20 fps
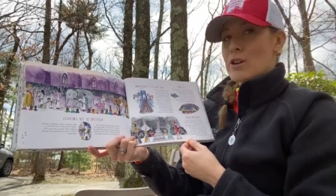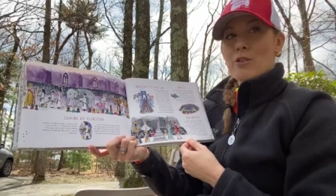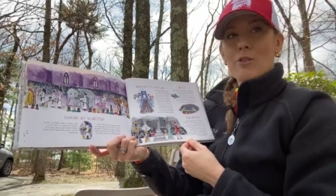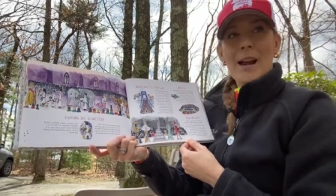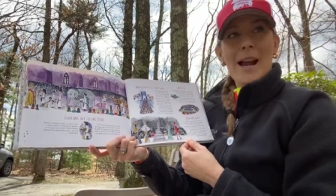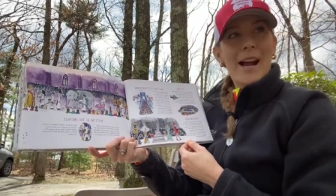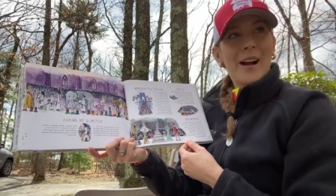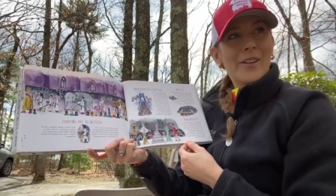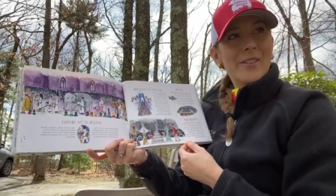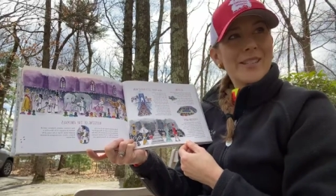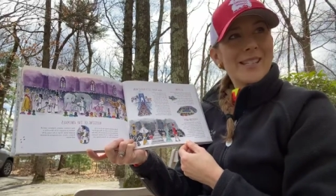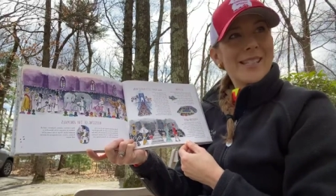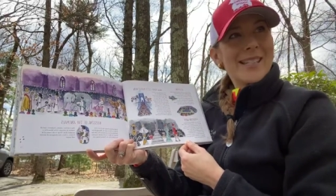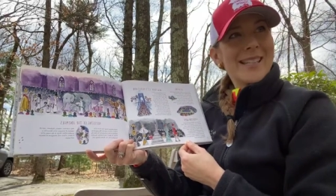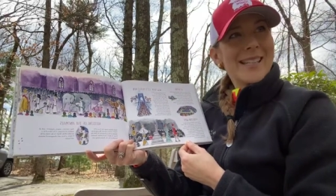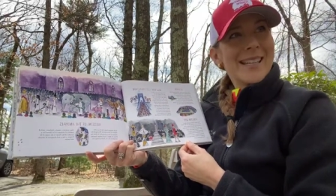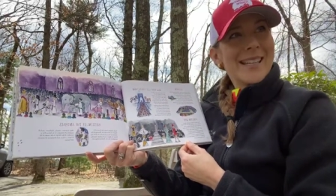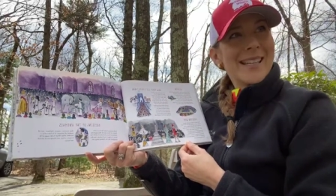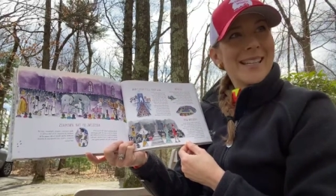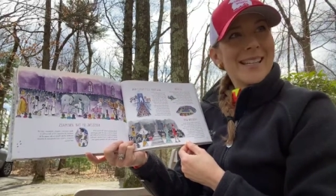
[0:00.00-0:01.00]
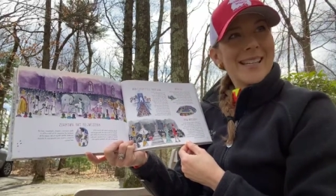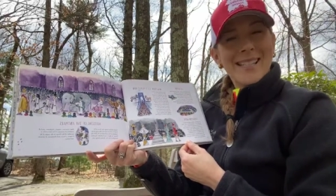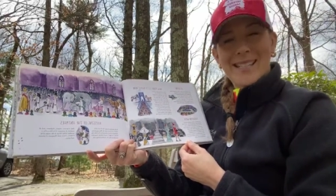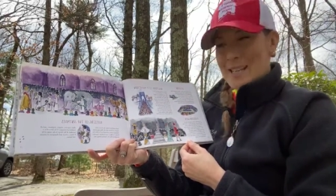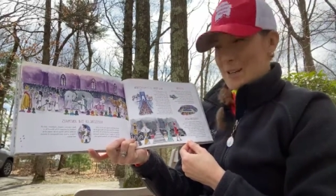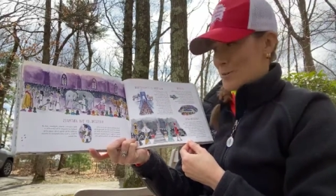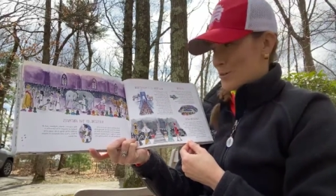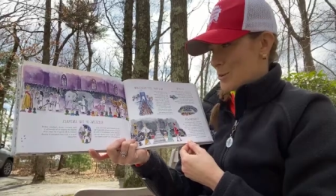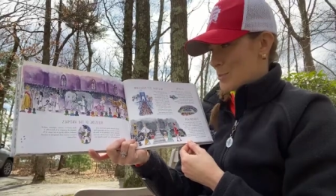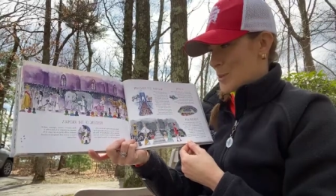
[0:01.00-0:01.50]
crowds in
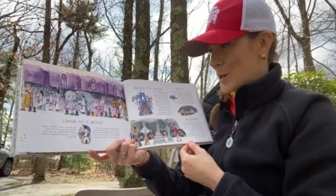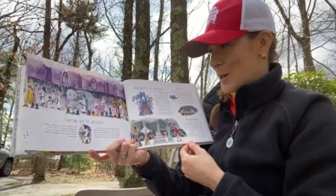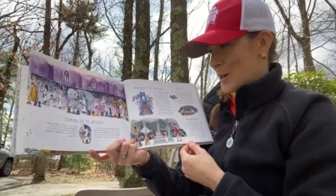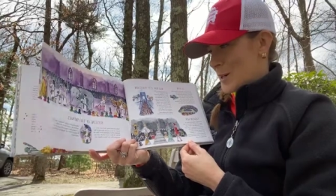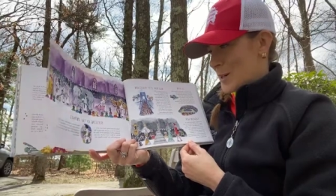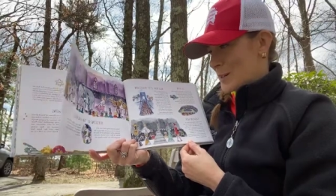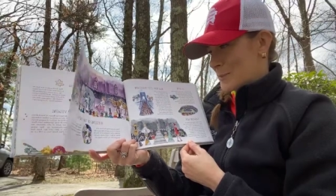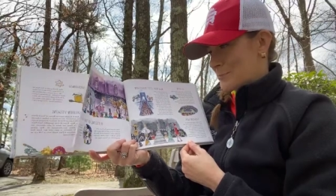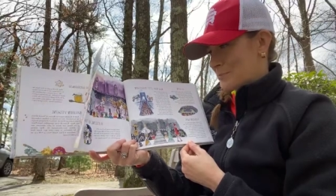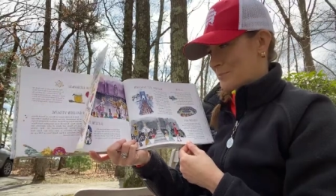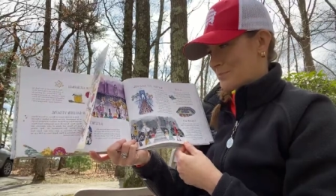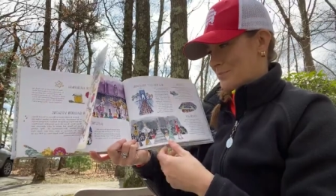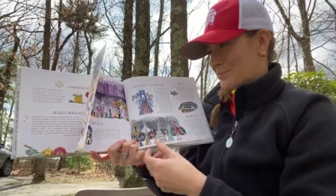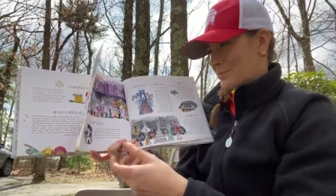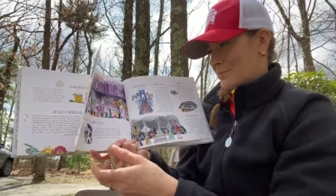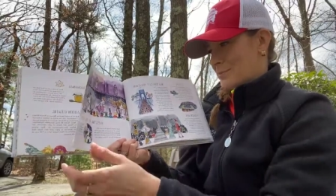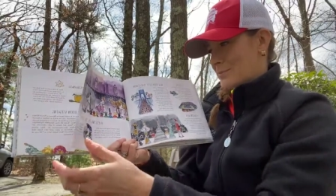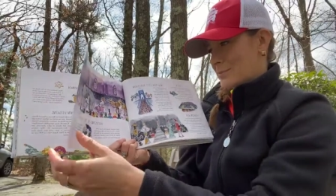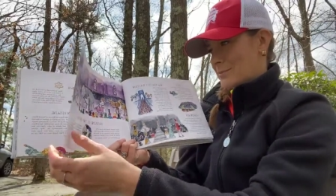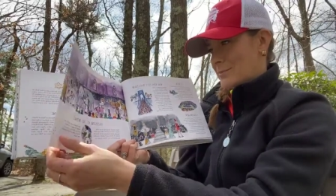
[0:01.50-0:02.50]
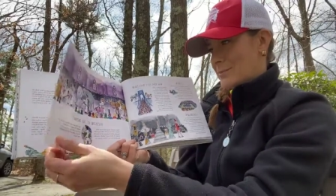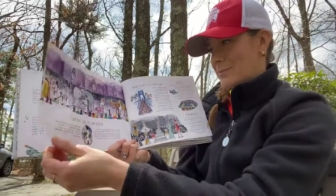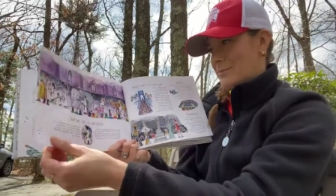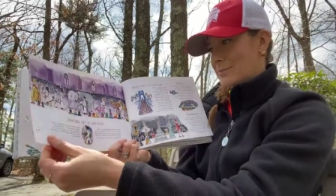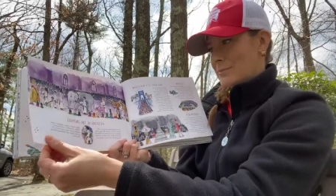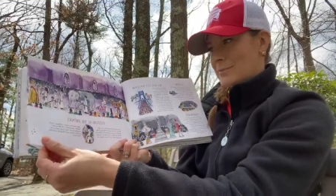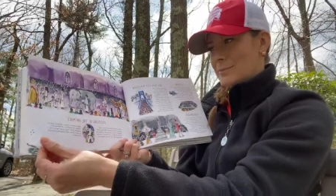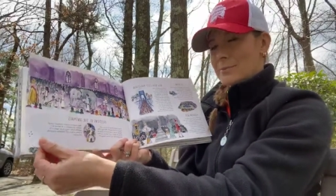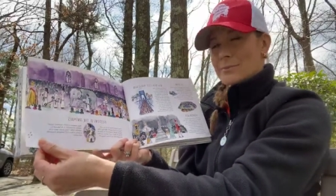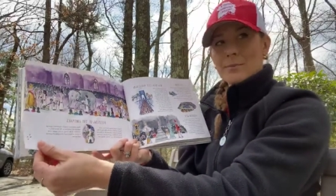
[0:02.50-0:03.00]
Central Park. Whoever
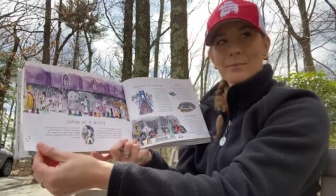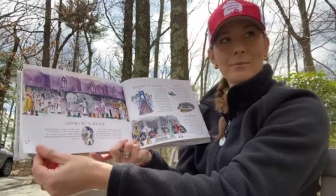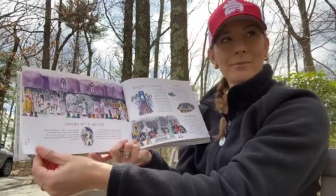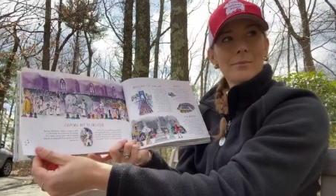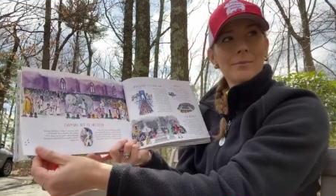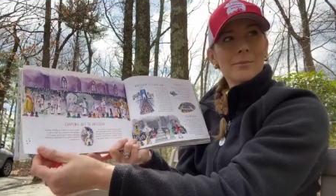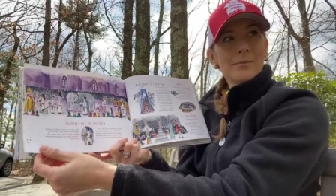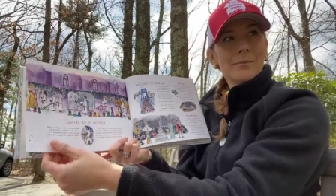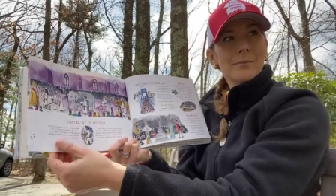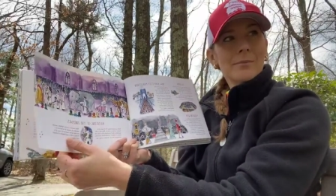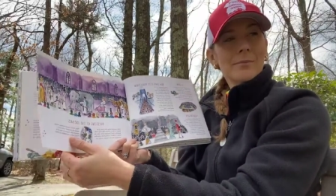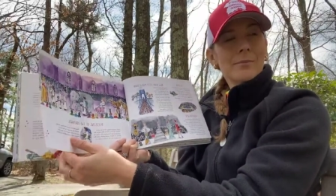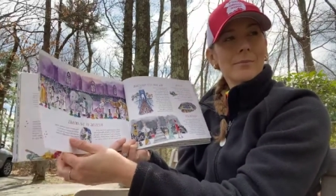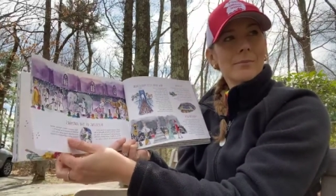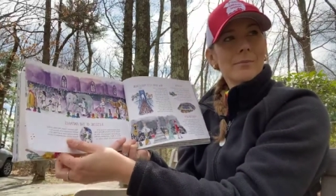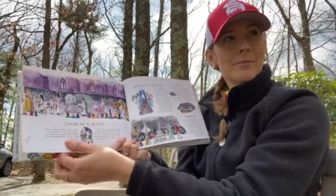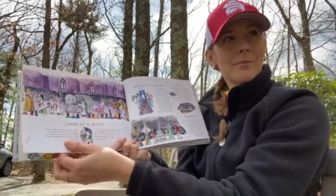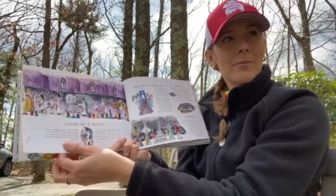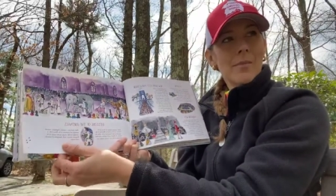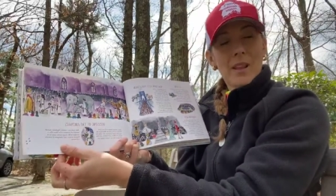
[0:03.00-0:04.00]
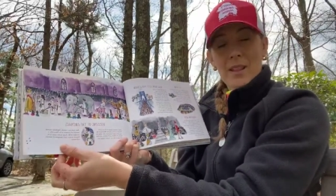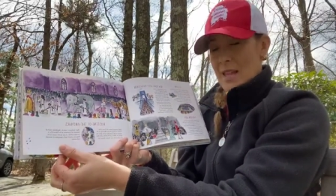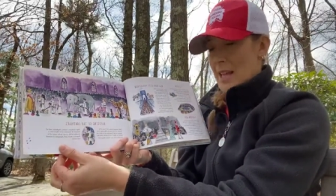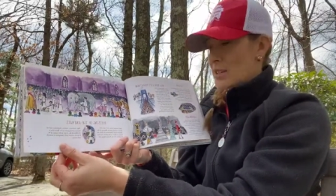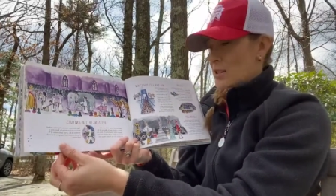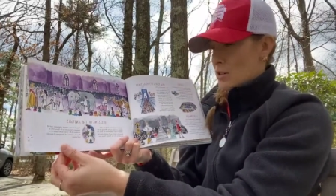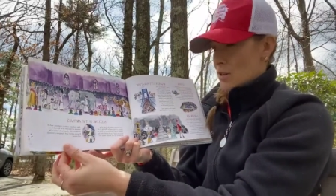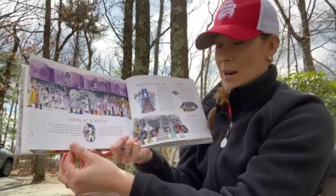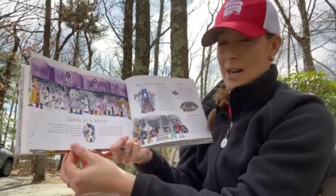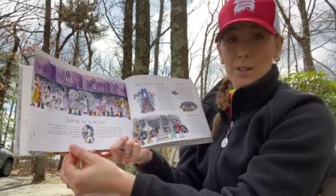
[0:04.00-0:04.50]
finishes wins.
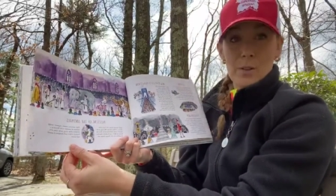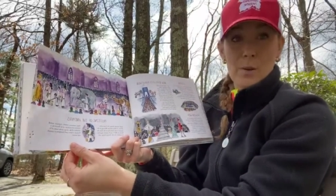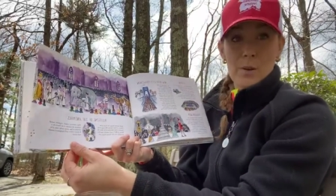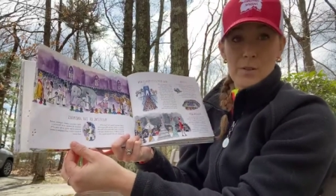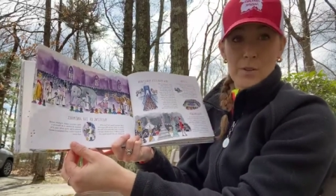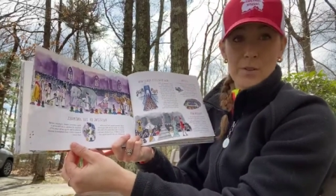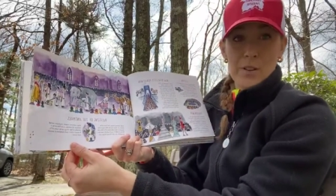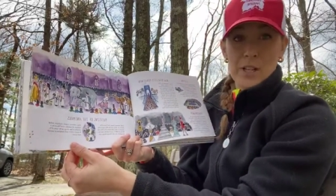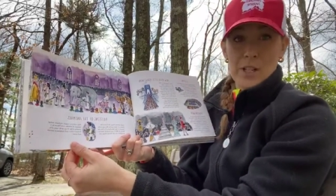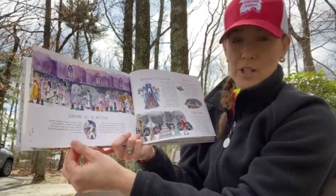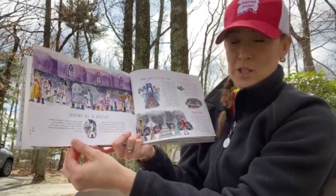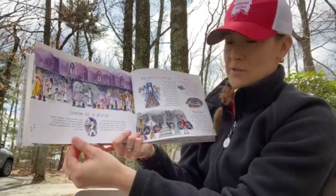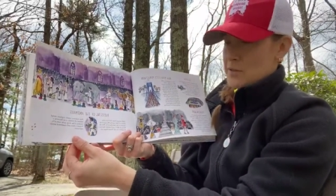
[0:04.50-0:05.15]
That's correct. Whoever finishes